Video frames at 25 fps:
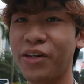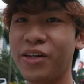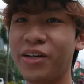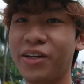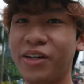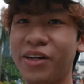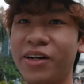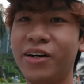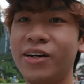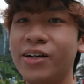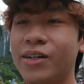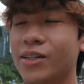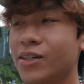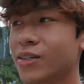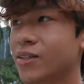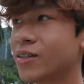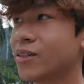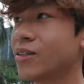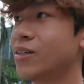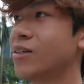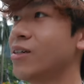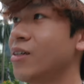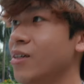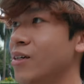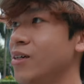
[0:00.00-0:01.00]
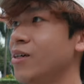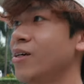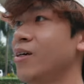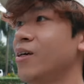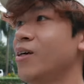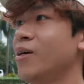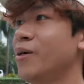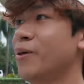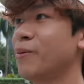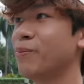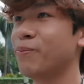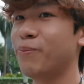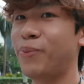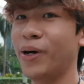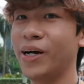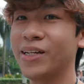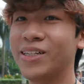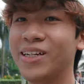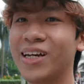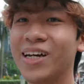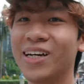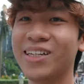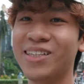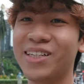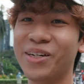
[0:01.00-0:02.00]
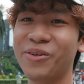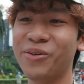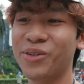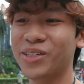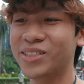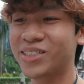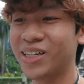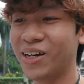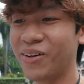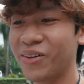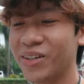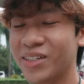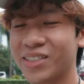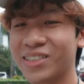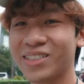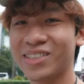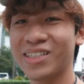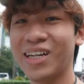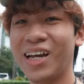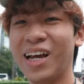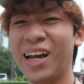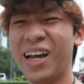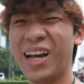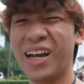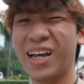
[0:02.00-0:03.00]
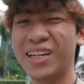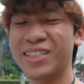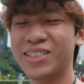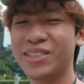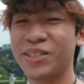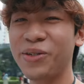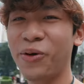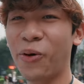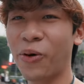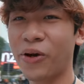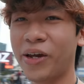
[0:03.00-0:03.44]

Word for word: here, but the result is still